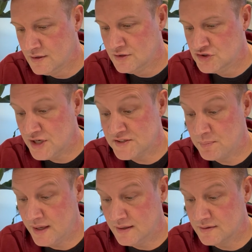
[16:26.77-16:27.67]
Chase
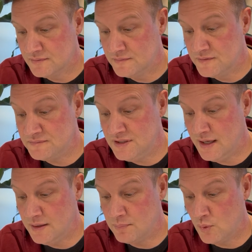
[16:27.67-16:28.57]
Bank,
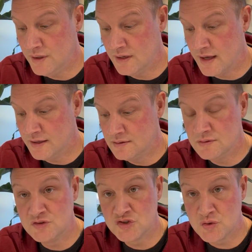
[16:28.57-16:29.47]
$58.9
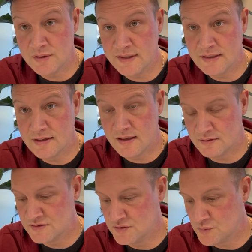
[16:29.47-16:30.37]
trillion
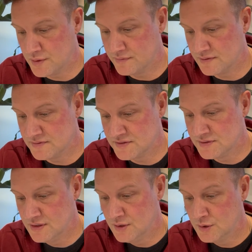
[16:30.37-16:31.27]
in derivatives.
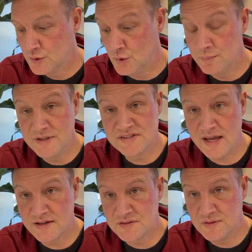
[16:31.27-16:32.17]
Goldman
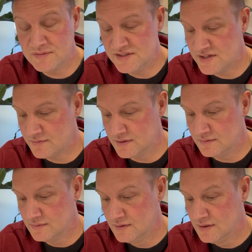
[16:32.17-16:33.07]
Sachs, 57.
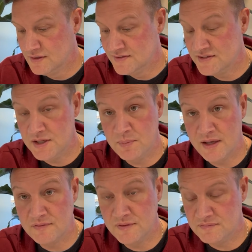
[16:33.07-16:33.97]

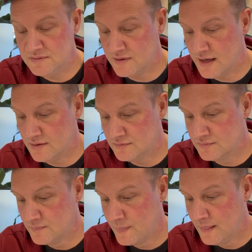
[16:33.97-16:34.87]
Citibank, 55.
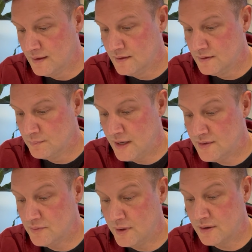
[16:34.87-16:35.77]
Bank of
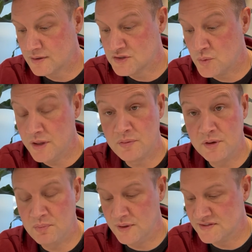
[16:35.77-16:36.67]
America,
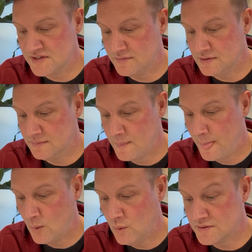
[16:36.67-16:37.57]
23.7.
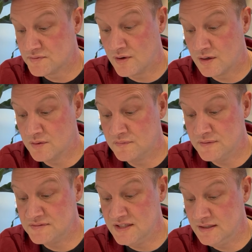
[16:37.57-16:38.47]
Wells Fargo,
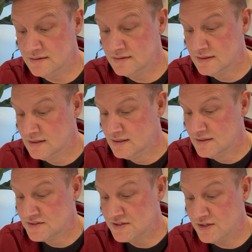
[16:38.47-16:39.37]
15.
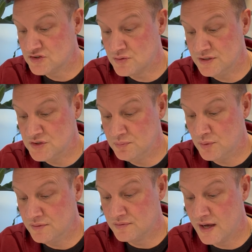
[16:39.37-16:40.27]
State Street,
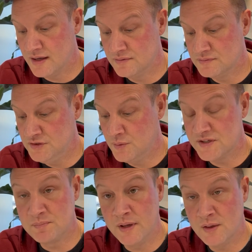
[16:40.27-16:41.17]
2.5. US
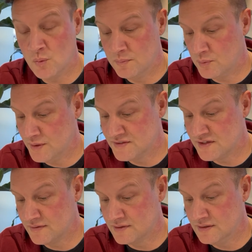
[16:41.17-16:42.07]
Bank,
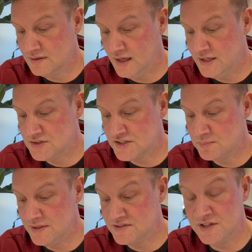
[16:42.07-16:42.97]
1.7.
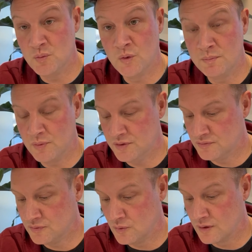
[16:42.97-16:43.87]
HSBC,
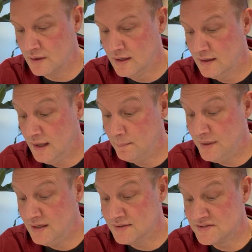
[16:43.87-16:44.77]
1.4. And
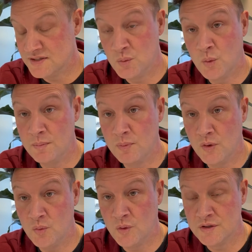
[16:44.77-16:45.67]
PNC,
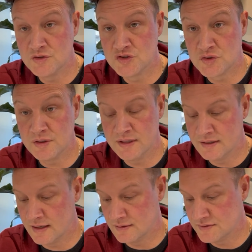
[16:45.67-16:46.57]
$1.1 trillion.
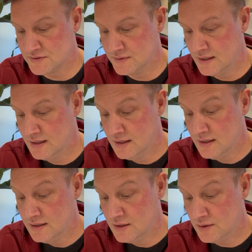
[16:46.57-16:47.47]

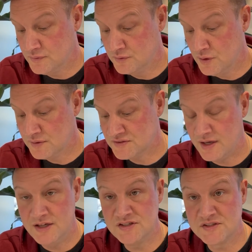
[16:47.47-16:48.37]
Now, if you'll notice,
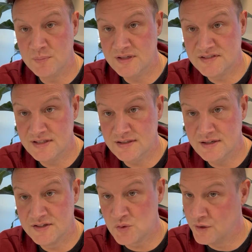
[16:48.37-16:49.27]
HSBC
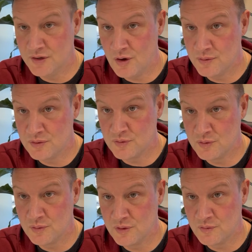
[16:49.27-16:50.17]
has already gone
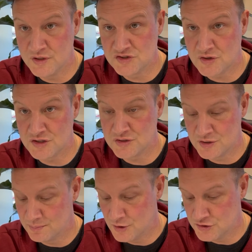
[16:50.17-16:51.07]
through a restructure
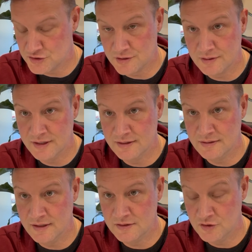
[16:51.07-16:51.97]
and merger
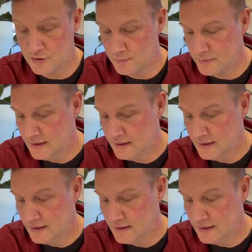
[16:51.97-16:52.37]
in Europe.